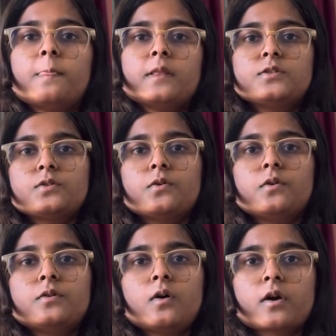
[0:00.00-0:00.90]

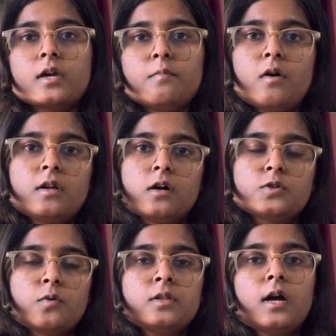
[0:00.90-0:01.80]
So talking about Harsh
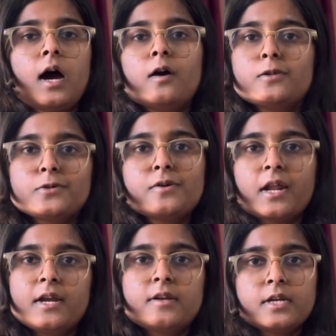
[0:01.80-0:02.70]
Mohan, I also
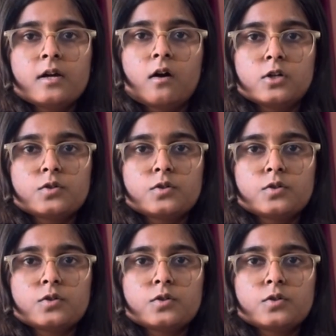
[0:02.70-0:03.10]
tried reading Harsh